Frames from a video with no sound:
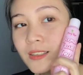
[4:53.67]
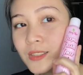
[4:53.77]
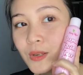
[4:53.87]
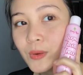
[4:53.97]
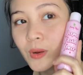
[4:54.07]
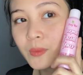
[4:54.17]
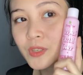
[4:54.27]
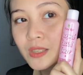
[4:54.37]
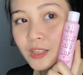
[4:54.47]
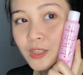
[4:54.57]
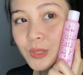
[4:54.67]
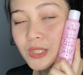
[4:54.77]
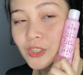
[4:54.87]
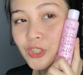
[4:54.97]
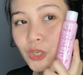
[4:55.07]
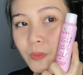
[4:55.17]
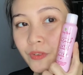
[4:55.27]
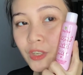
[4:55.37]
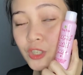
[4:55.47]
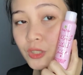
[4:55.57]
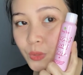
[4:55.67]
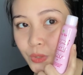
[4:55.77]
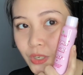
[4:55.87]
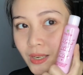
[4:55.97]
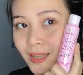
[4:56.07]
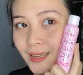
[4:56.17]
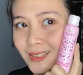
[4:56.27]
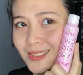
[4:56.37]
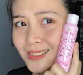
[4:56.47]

So, I'm just gonna use the Derma Facial Toner and let's